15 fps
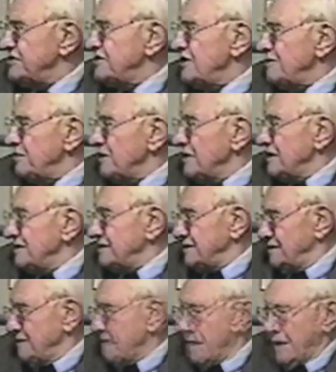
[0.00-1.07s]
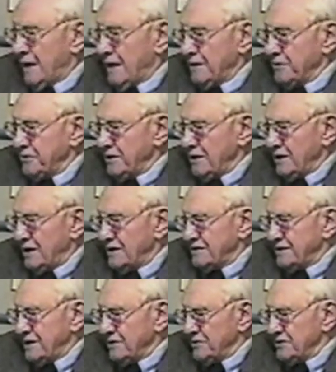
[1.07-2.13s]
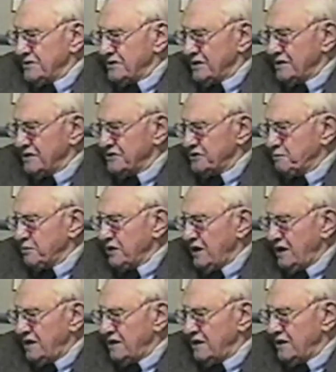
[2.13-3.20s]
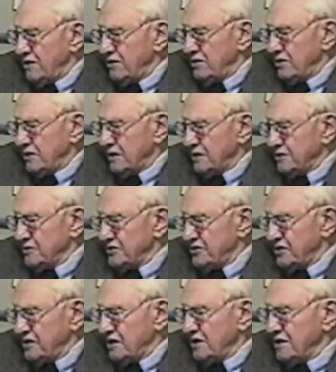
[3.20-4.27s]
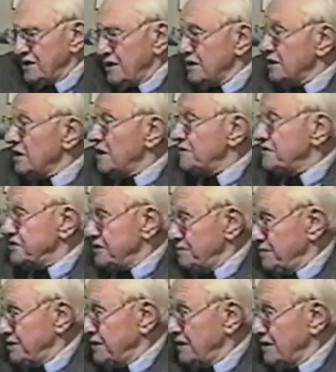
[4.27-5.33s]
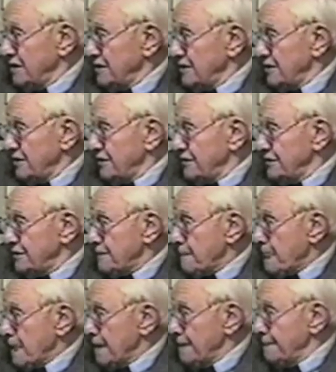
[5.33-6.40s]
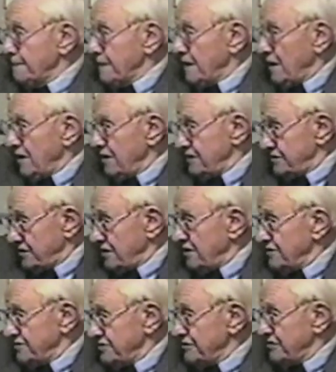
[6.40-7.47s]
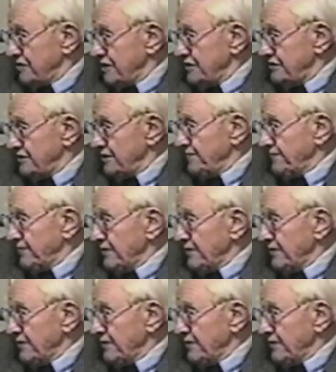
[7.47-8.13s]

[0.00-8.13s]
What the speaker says: someplace. And I realized that it was in the spleen and the heart, which contained a lot of sympathetic nerves, highest concentration.